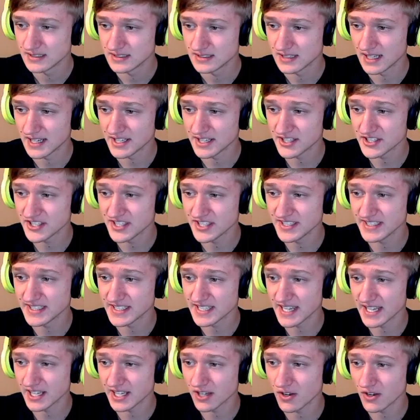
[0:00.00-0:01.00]
I just need to
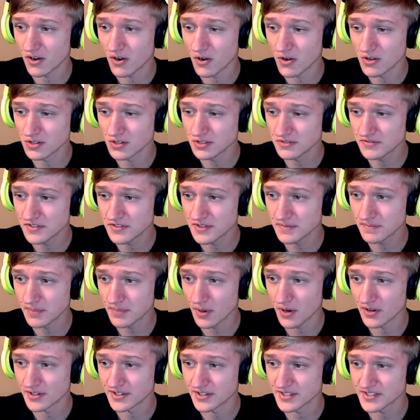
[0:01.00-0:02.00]
take all of the
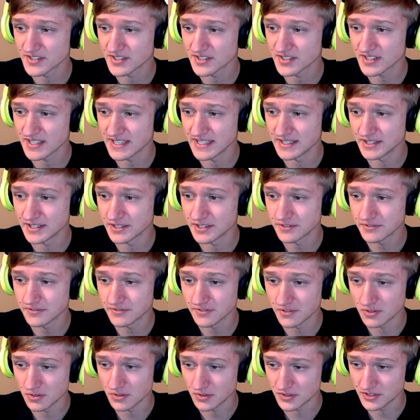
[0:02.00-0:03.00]
parts in the
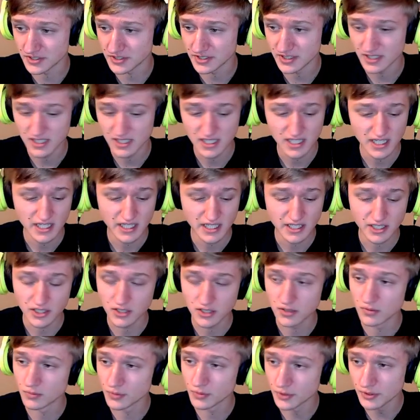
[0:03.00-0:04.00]
folder,
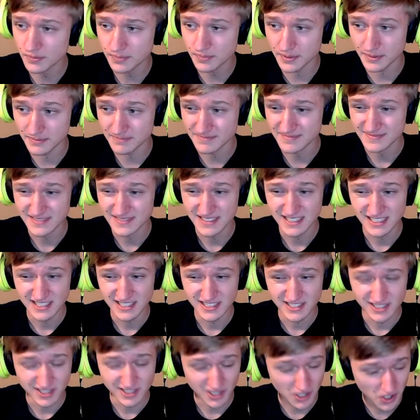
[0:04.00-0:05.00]
group them,
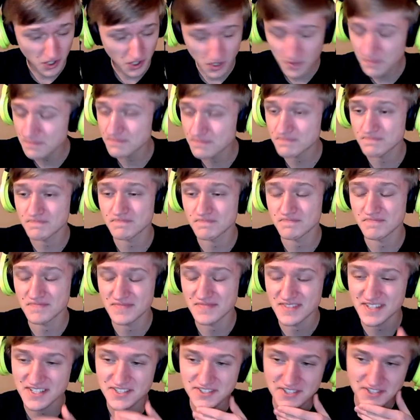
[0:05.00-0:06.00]
hope
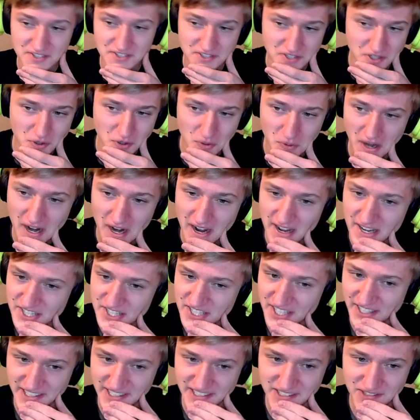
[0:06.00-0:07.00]
this doesn't crash.
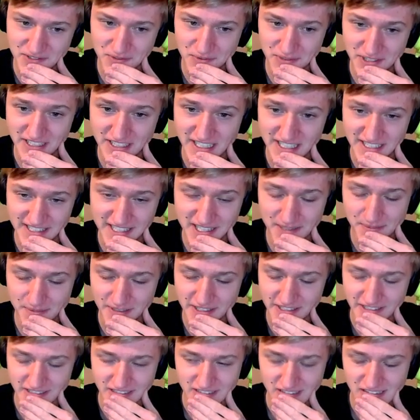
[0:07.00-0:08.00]
I didn't realize how
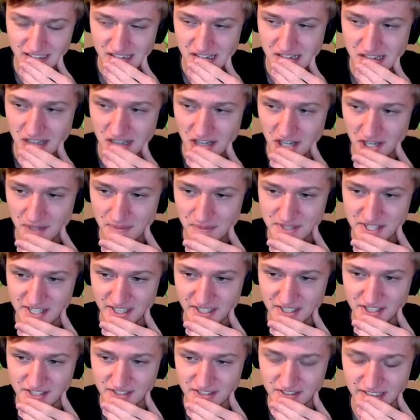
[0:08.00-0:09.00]
many
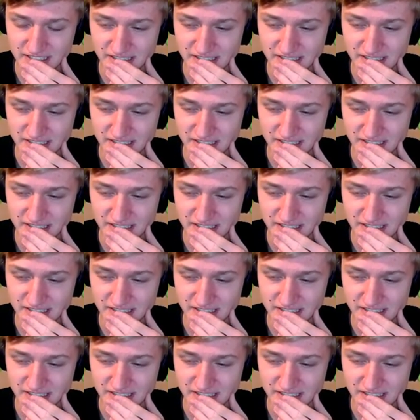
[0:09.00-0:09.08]
objects are in